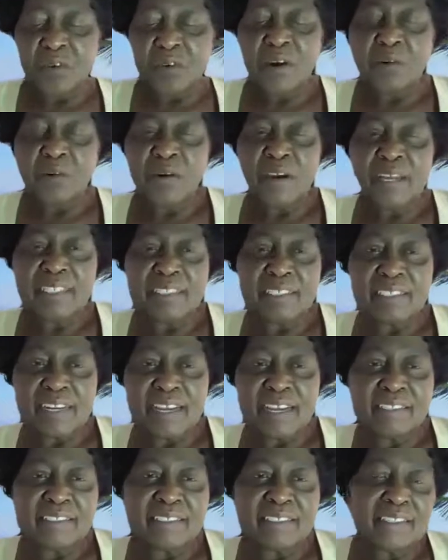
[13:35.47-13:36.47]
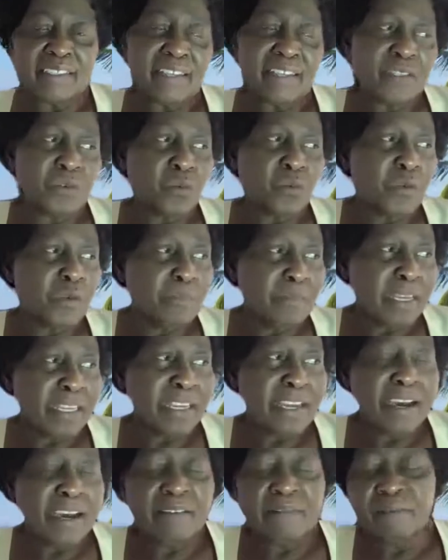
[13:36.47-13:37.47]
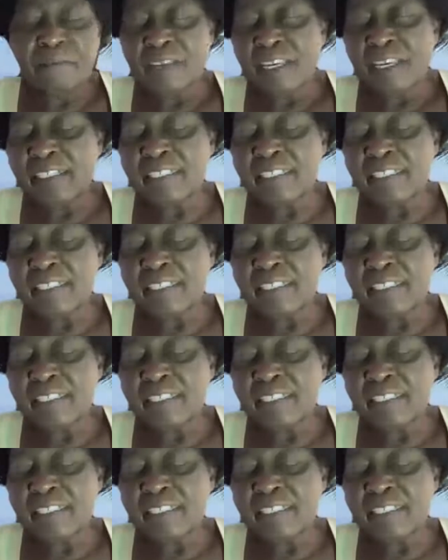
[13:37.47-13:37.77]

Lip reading: you are quite right that women are